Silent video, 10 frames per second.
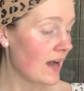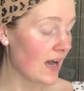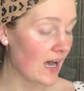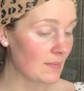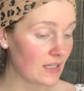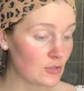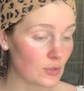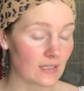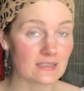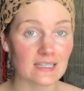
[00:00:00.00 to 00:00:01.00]
Um, and you
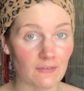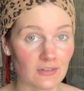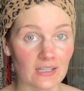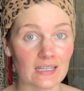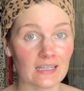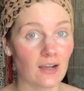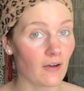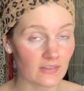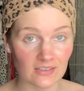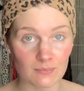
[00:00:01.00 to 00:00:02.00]
can definitely
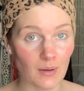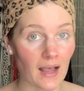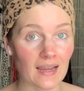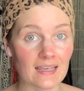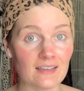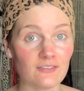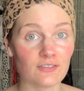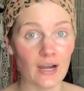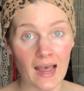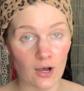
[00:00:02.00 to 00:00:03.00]
obviously buy it
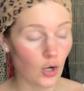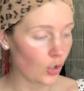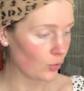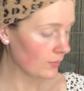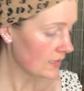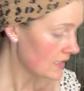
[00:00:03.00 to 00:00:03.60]
for at home.